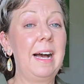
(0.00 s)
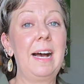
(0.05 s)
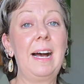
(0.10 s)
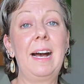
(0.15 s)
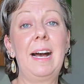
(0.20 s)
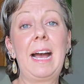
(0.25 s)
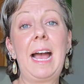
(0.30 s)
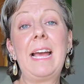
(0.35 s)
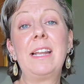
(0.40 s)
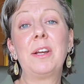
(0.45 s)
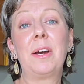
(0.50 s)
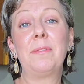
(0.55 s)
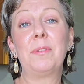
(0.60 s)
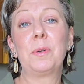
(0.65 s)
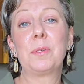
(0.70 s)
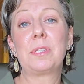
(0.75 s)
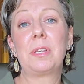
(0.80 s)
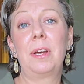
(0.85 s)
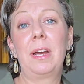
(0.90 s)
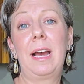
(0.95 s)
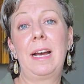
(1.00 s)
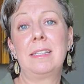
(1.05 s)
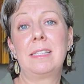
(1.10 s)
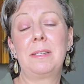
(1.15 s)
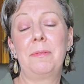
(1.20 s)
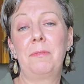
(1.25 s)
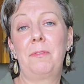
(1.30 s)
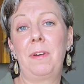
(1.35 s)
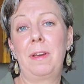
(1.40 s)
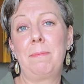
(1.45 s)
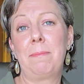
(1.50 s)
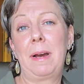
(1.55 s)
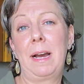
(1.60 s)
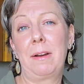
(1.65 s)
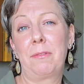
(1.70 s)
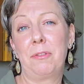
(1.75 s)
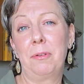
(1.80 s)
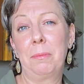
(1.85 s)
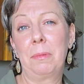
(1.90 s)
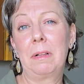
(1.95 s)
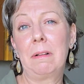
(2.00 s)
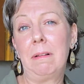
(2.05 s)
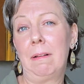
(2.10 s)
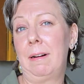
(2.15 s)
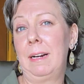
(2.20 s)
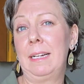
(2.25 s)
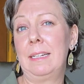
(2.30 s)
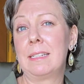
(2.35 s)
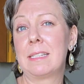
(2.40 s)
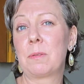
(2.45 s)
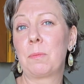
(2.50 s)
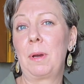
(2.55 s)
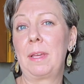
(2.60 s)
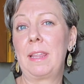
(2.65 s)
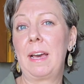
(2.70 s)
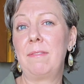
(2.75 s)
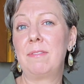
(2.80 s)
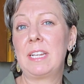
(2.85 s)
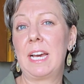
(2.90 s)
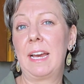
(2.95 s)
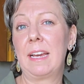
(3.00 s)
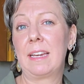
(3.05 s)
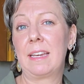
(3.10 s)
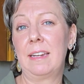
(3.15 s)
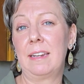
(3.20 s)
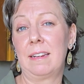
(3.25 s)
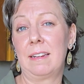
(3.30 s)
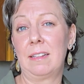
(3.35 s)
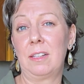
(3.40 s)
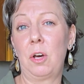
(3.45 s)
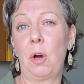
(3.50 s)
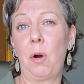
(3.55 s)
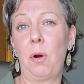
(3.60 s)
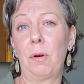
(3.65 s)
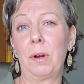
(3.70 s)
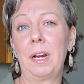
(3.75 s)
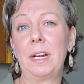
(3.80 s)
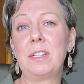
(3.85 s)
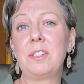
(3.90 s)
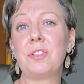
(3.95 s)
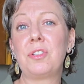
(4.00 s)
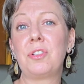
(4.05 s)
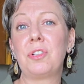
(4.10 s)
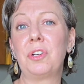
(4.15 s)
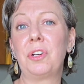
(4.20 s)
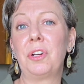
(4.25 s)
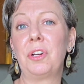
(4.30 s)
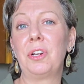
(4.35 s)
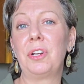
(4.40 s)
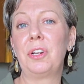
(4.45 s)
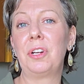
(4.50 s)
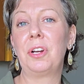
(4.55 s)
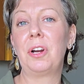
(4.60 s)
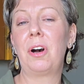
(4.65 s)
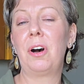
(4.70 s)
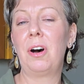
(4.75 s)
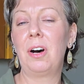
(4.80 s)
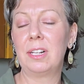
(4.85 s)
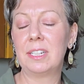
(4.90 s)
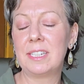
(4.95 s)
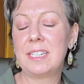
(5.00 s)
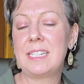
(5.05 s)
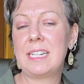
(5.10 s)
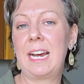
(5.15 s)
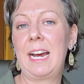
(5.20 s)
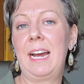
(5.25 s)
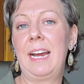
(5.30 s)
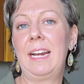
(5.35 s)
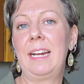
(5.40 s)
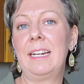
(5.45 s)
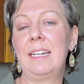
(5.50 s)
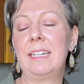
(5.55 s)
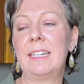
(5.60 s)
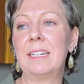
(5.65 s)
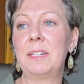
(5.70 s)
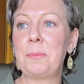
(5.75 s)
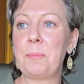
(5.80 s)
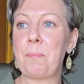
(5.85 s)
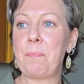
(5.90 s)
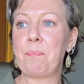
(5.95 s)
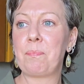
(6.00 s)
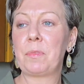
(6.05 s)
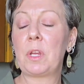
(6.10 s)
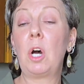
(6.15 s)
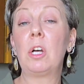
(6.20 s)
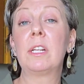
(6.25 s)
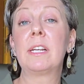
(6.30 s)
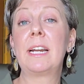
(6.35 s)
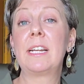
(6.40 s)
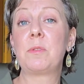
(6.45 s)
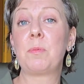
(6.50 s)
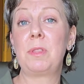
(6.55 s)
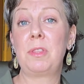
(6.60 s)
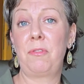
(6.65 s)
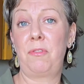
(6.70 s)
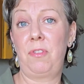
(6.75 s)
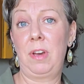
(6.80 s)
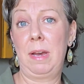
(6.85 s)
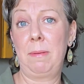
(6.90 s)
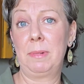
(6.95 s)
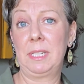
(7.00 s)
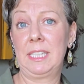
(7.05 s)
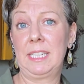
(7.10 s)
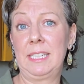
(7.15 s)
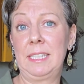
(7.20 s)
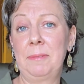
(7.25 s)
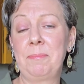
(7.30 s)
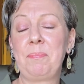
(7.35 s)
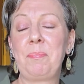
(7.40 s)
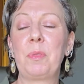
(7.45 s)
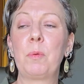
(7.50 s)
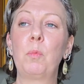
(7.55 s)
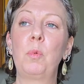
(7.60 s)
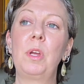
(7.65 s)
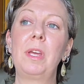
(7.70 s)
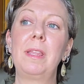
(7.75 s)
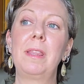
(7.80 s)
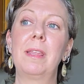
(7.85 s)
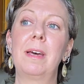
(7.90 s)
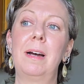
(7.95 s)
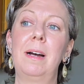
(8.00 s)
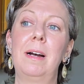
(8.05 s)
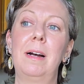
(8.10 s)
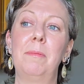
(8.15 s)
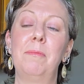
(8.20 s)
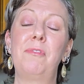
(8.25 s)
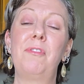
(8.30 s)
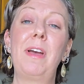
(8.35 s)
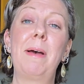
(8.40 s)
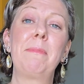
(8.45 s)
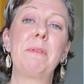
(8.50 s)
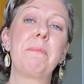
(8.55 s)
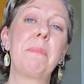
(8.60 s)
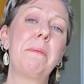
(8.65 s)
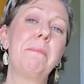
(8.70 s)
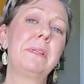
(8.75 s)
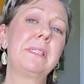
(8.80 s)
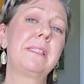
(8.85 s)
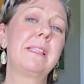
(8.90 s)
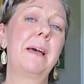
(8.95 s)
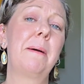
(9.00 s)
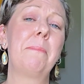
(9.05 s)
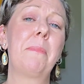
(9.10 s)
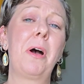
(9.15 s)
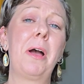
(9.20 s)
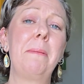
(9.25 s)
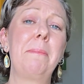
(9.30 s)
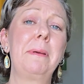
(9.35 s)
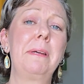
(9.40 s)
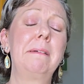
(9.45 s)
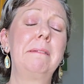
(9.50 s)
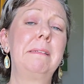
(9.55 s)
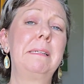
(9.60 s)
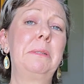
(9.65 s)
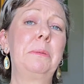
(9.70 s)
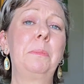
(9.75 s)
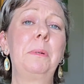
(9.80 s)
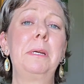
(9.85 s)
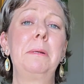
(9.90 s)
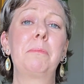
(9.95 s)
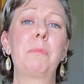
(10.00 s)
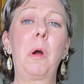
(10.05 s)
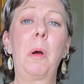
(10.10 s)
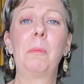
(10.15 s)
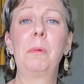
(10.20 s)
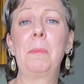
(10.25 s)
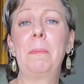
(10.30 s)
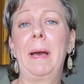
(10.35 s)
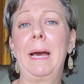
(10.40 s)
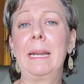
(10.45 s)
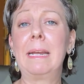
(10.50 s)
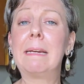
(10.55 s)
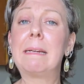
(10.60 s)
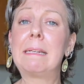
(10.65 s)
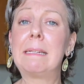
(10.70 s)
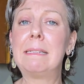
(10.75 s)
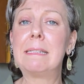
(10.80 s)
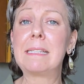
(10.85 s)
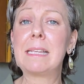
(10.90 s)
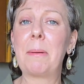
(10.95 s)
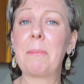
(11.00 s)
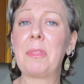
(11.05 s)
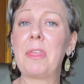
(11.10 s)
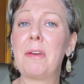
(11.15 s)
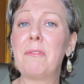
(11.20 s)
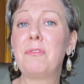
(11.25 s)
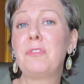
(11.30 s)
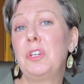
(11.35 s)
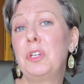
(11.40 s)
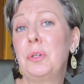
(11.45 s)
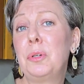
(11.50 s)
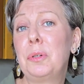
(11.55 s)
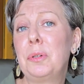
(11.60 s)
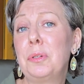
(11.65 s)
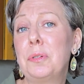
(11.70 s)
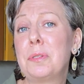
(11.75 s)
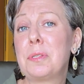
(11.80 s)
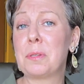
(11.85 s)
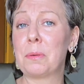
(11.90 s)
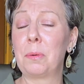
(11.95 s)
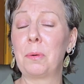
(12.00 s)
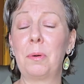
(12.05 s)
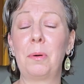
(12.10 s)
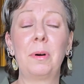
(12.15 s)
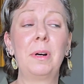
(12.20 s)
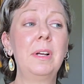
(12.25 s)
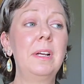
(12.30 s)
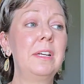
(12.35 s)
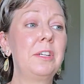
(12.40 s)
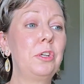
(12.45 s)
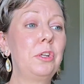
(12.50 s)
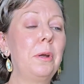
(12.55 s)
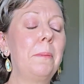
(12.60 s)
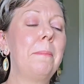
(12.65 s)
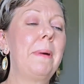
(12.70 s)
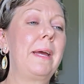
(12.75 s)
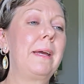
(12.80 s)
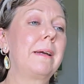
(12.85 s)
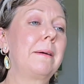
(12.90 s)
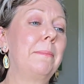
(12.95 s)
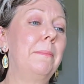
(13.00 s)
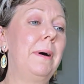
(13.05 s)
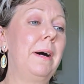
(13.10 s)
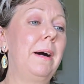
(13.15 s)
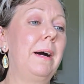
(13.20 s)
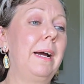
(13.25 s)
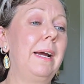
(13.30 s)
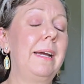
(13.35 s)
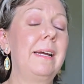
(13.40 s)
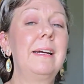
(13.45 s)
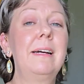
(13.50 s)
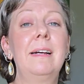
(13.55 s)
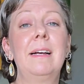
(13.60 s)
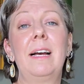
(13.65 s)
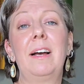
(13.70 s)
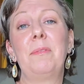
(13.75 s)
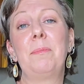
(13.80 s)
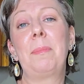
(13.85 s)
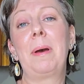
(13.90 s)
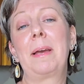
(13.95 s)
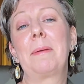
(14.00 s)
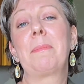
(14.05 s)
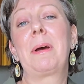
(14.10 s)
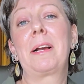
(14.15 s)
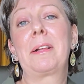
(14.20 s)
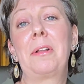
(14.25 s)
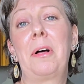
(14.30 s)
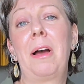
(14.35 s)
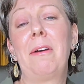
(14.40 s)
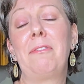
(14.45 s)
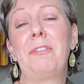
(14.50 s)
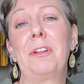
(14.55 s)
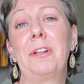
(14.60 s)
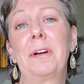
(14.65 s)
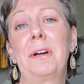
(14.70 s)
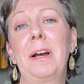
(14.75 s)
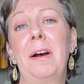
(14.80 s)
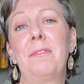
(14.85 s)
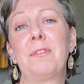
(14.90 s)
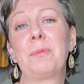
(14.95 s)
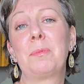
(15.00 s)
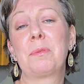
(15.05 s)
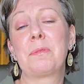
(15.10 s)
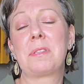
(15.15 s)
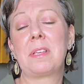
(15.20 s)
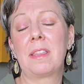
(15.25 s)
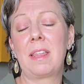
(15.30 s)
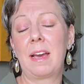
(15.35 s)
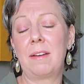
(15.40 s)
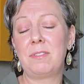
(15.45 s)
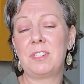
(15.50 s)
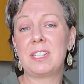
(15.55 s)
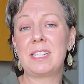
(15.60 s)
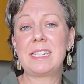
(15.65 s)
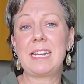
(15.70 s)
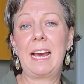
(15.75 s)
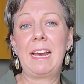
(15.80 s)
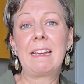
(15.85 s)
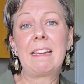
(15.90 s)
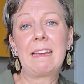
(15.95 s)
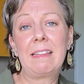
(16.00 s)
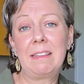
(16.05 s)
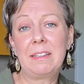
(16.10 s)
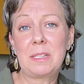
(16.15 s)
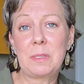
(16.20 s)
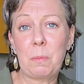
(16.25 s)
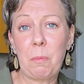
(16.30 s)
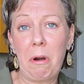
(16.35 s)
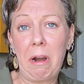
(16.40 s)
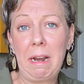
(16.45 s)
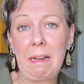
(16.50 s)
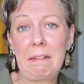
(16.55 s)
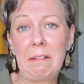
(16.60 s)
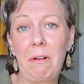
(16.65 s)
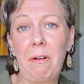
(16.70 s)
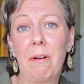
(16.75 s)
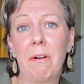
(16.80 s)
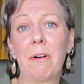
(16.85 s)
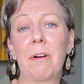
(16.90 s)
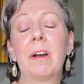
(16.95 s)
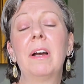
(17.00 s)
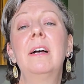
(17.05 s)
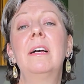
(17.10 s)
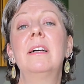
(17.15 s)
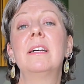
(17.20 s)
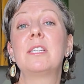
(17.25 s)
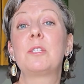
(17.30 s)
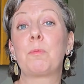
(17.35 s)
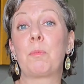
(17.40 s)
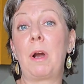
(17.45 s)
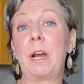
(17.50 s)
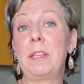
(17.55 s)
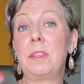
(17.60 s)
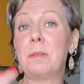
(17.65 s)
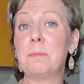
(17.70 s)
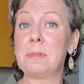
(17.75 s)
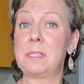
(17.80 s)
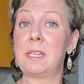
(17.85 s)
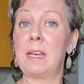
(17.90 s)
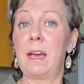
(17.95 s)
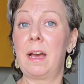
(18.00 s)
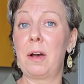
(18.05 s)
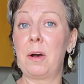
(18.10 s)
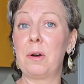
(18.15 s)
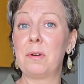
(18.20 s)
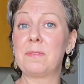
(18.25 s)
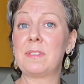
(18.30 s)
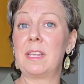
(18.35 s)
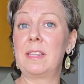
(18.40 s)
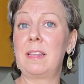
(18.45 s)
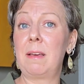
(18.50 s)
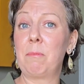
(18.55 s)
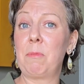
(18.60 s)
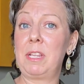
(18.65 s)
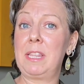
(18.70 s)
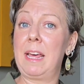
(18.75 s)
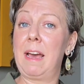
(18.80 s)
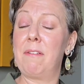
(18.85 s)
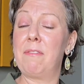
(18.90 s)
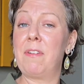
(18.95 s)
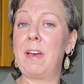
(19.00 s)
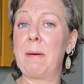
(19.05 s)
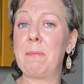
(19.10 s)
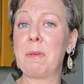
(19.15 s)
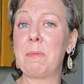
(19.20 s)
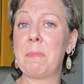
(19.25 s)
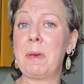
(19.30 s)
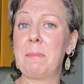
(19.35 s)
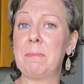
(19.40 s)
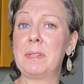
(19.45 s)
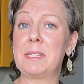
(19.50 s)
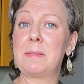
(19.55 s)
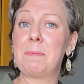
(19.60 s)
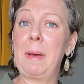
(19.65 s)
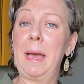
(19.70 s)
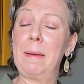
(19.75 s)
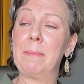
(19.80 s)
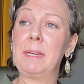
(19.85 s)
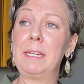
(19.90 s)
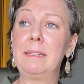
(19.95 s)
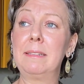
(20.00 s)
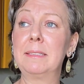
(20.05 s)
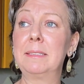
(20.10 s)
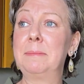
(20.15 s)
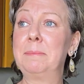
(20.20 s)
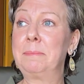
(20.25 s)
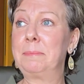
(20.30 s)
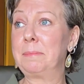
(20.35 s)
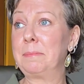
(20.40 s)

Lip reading: And I've also had some feedback from clients where they've taken it along to holidays with the family, with family members that might be a little bit problematic in some of their views or, have made my client feel uncomfortable. So they've just taken the spray along, sprayed themselves. And then when that family member's maybe,